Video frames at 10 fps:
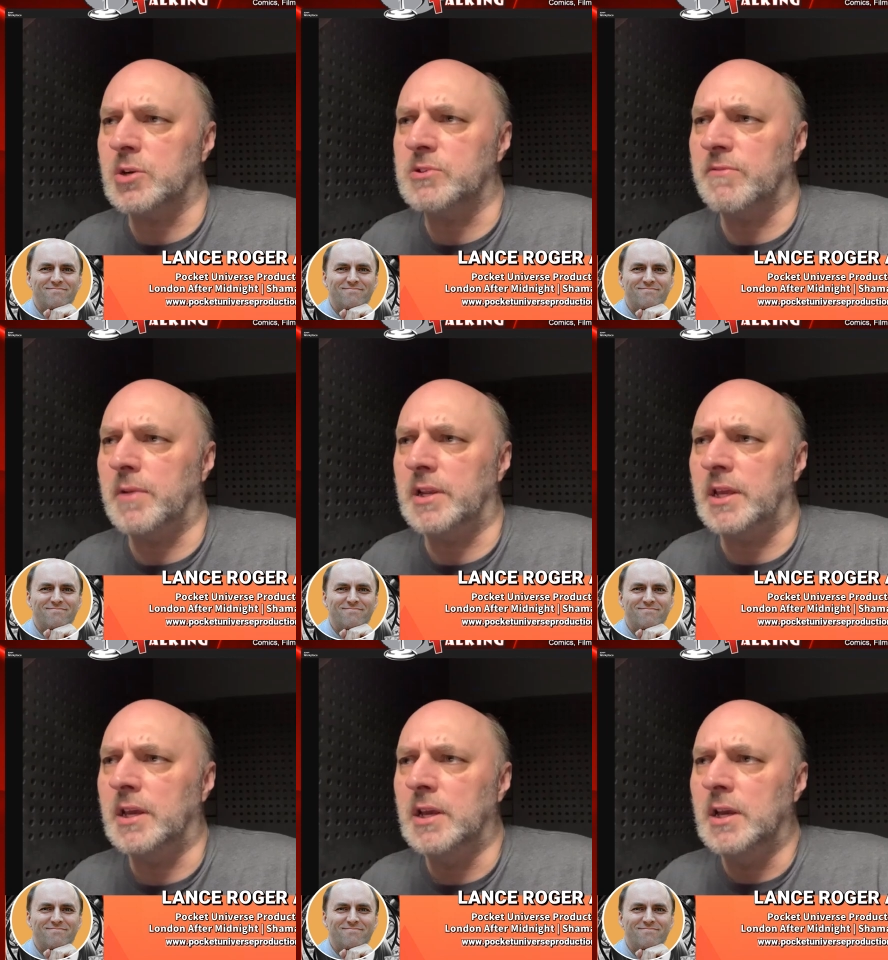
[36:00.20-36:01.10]
Speaker 1: of money.
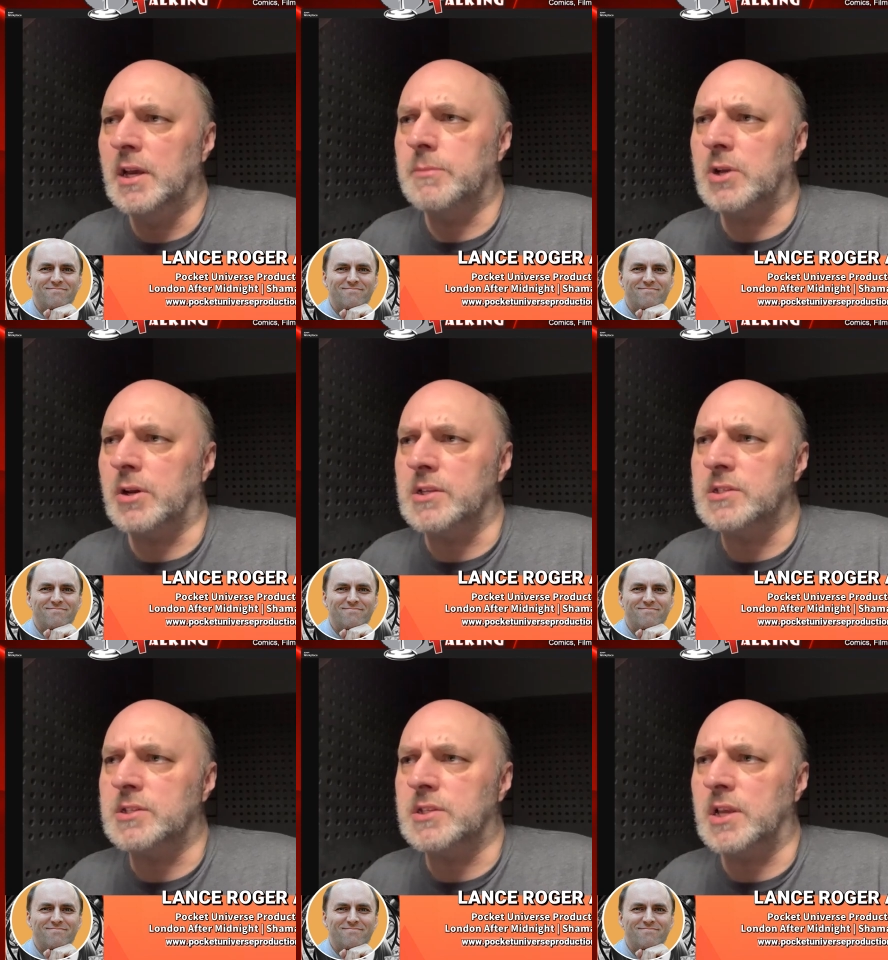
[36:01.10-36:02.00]
I'm talking
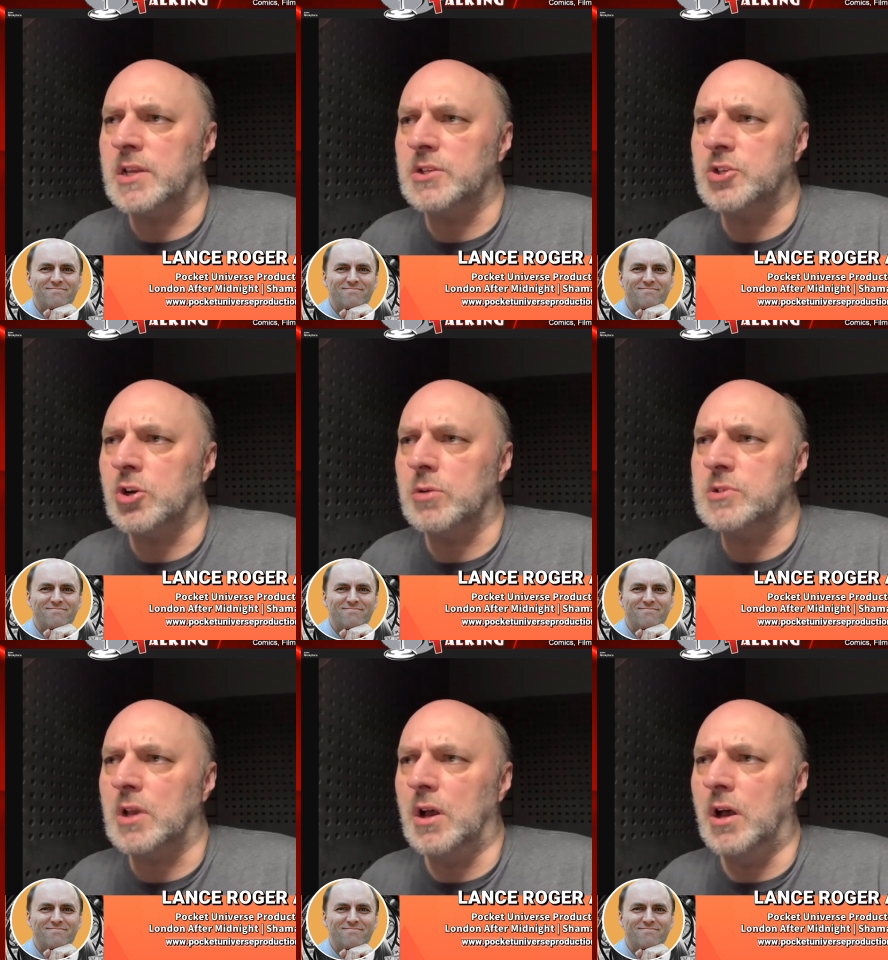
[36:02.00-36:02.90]
success in terms
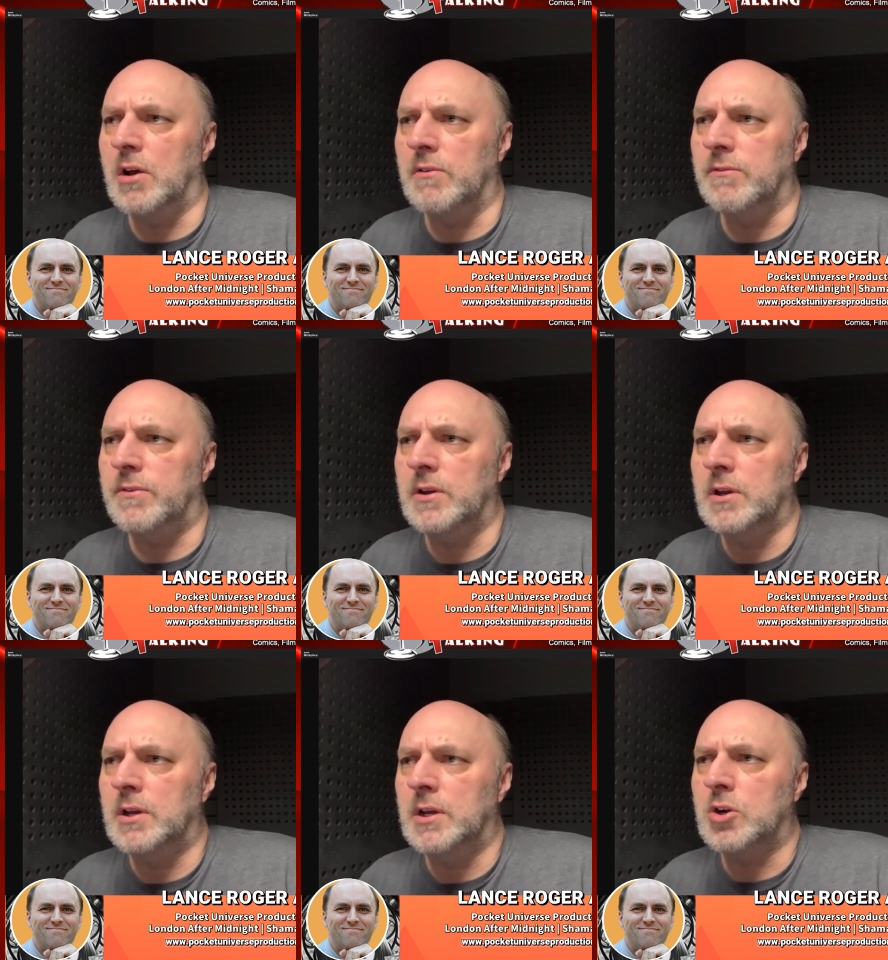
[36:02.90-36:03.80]
of
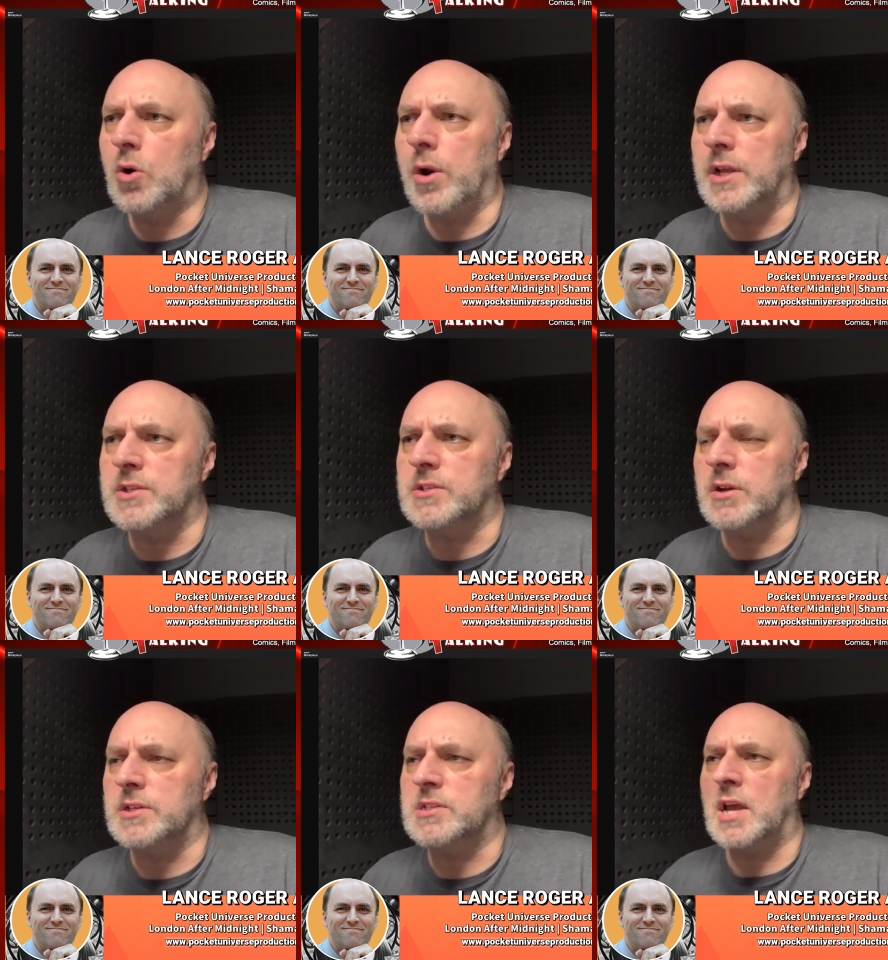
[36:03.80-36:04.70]
corny as it's going
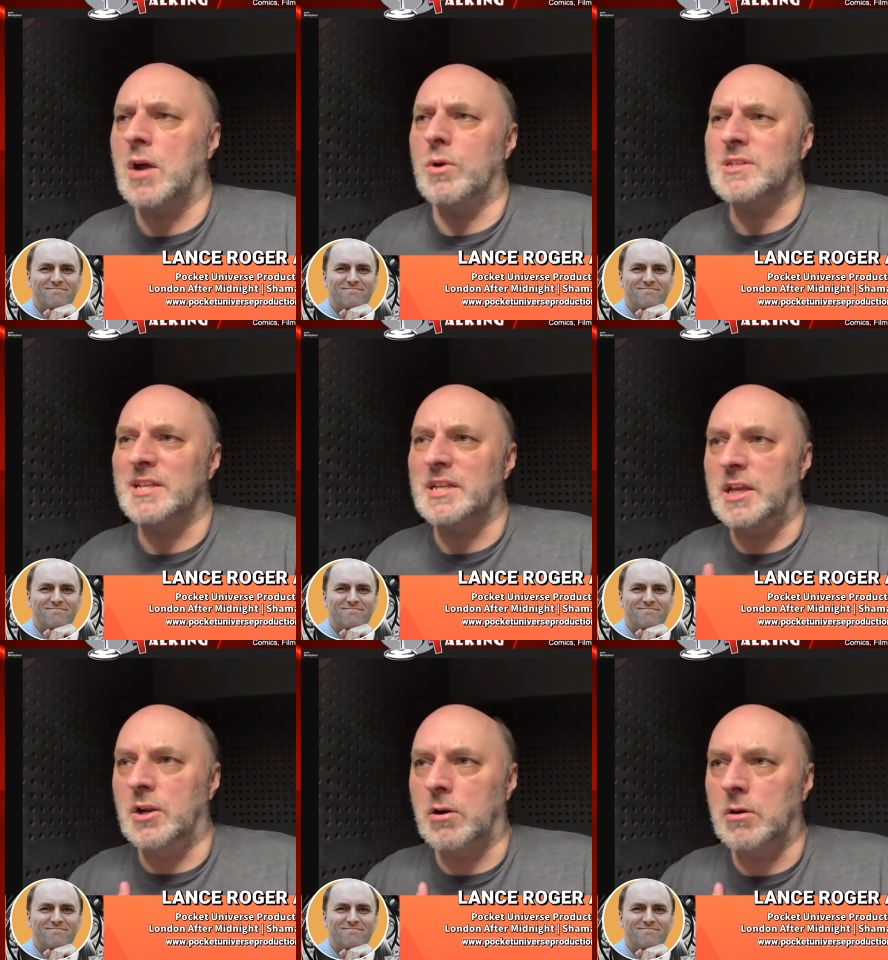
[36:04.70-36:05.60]
to sound, what's in
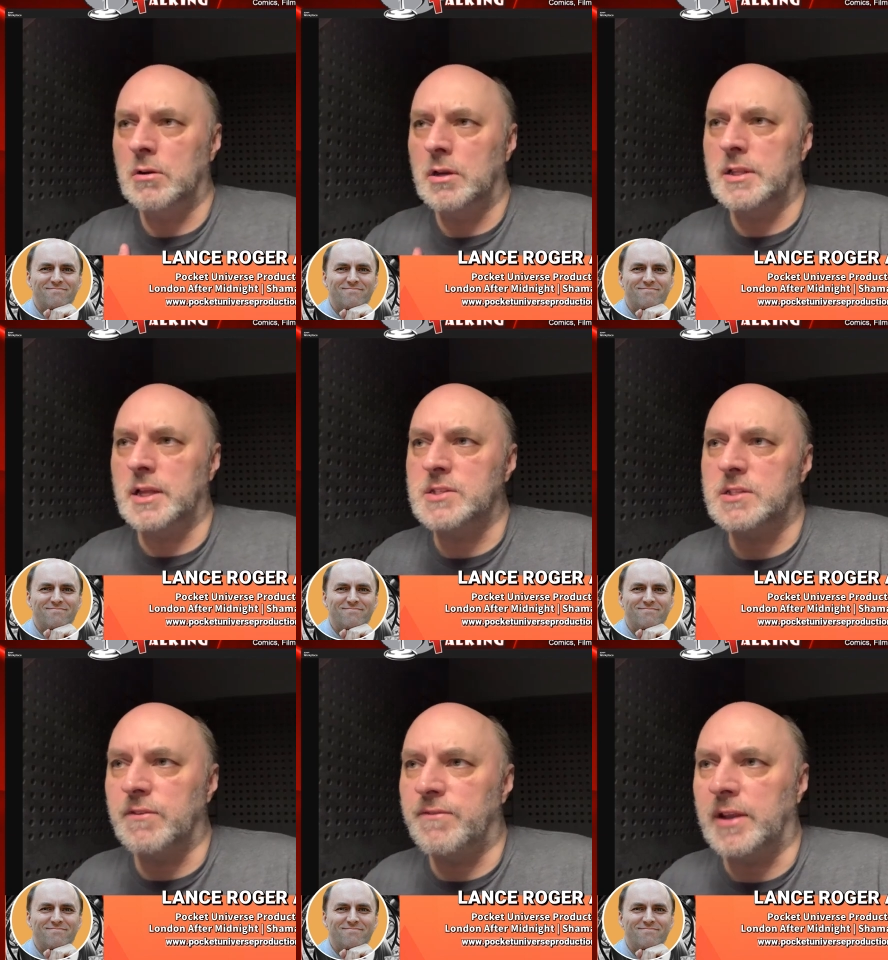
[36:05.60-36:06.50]
here. And that's
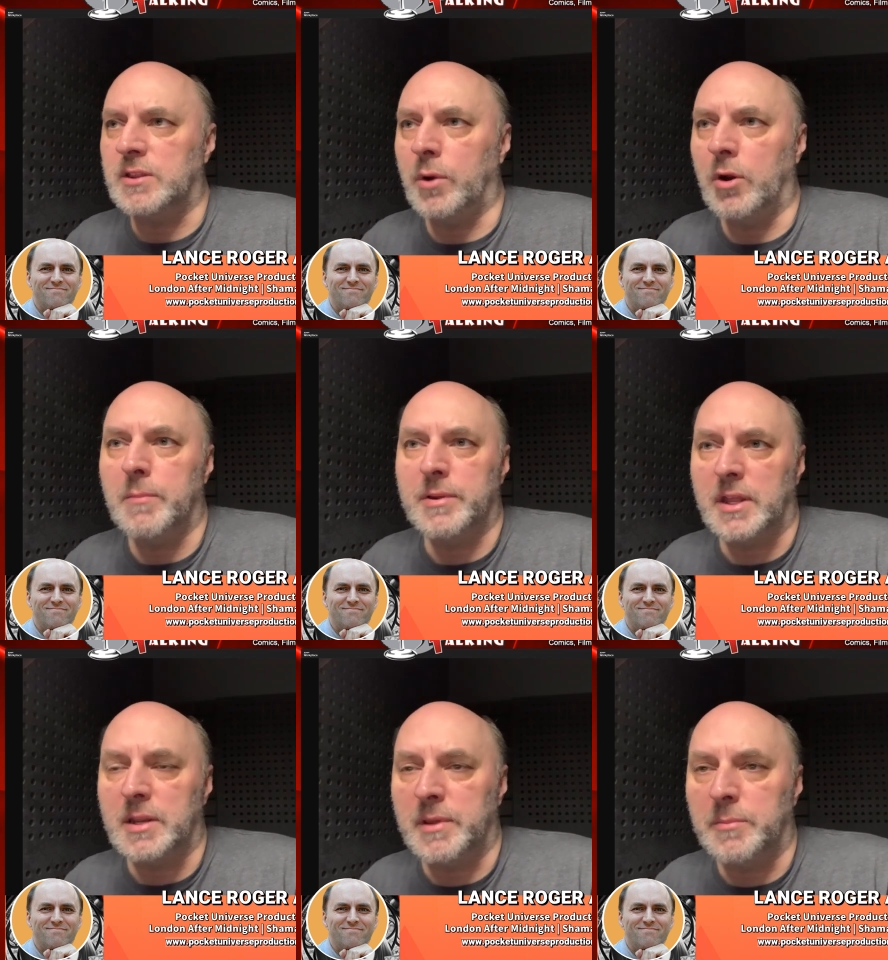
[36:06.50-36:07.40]
the fact that we are
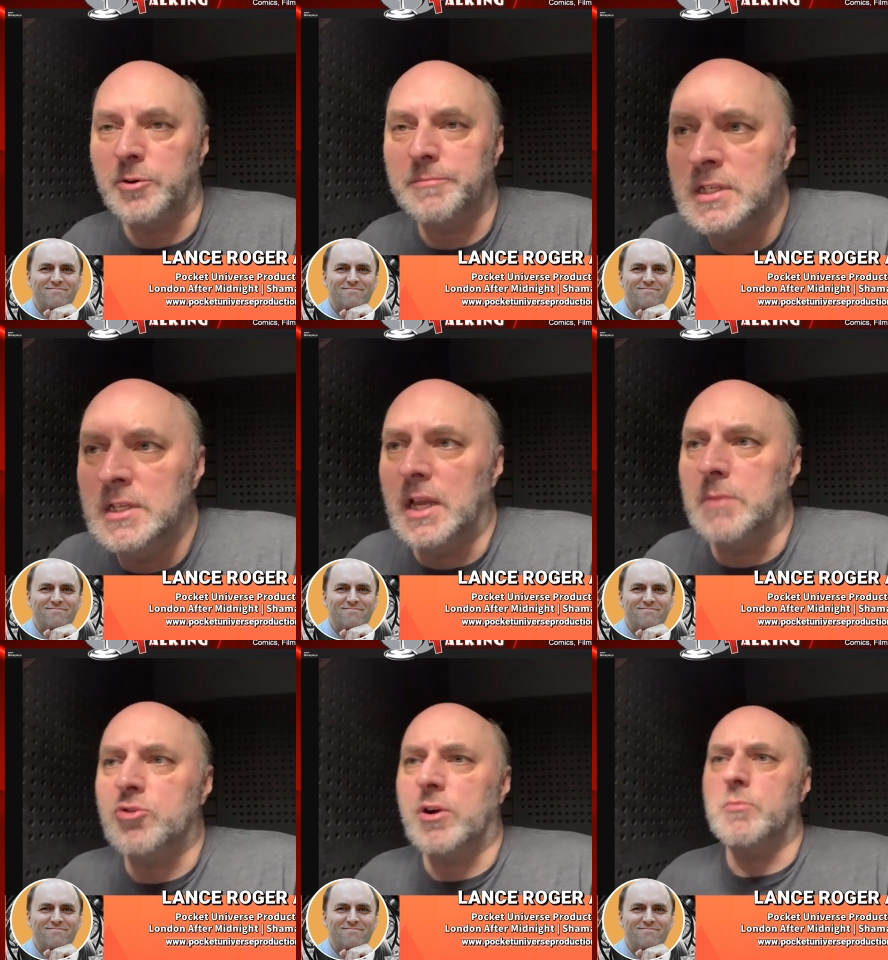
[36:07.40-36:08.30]
empathetic people am
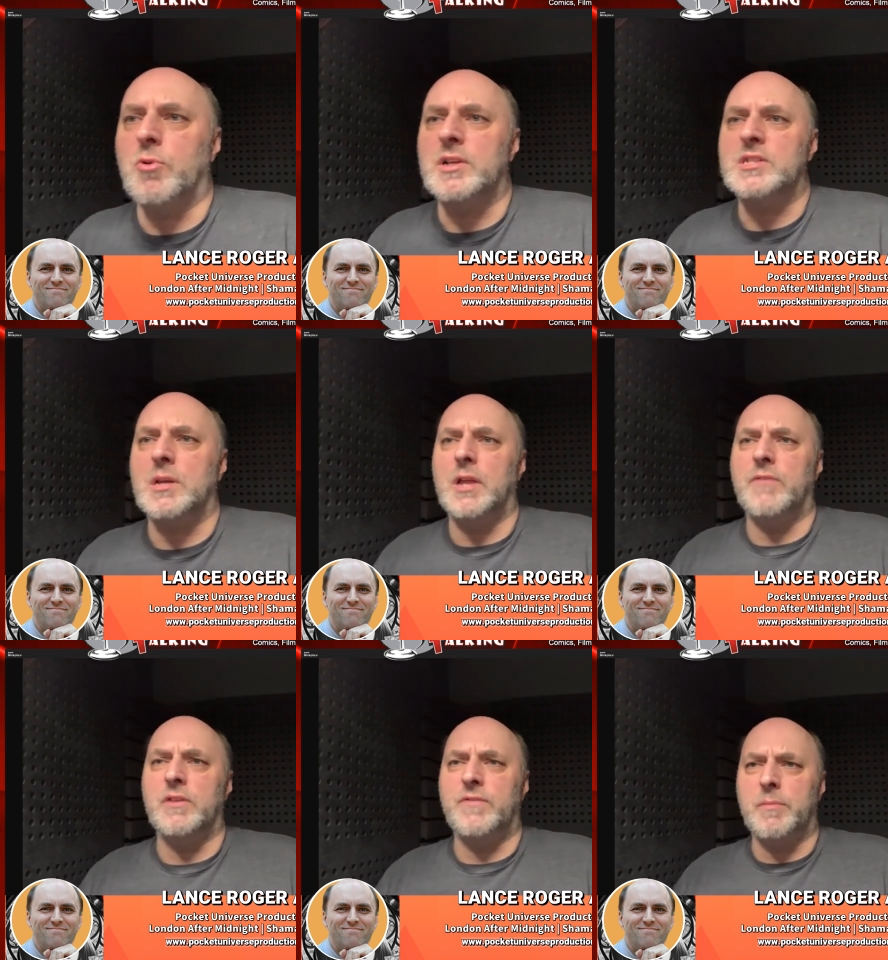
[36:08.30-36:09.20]
trying to bring some level
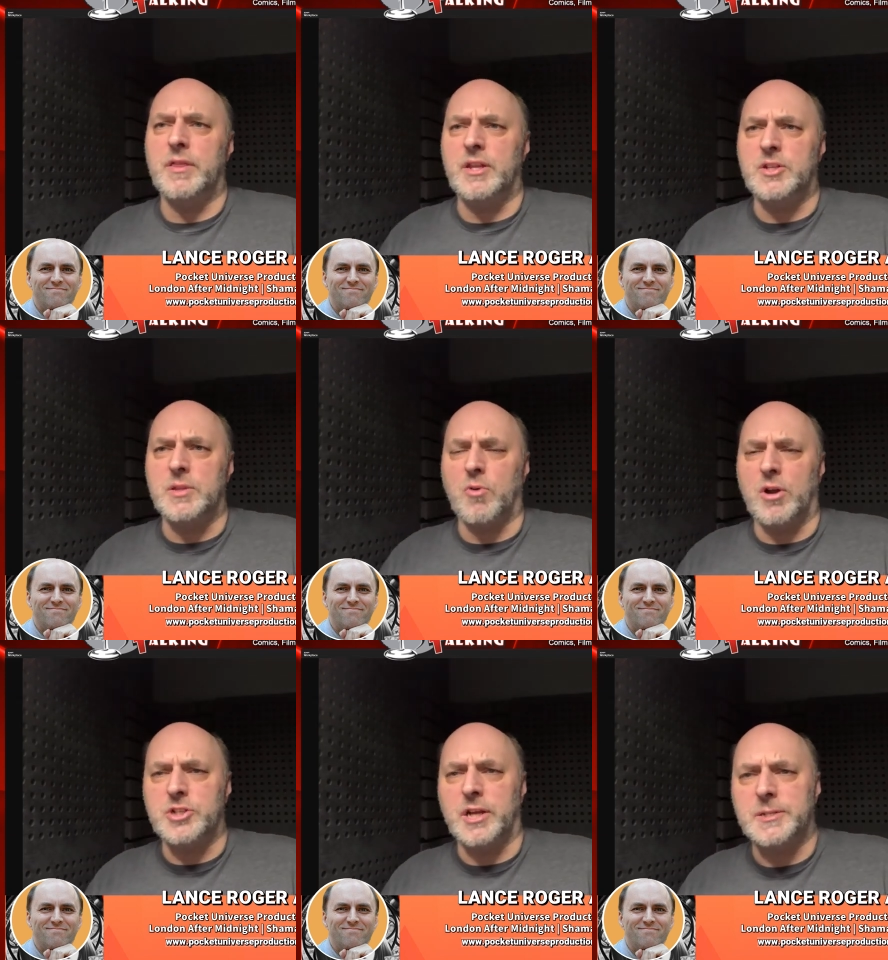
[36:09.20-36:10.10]
of empathy to the project.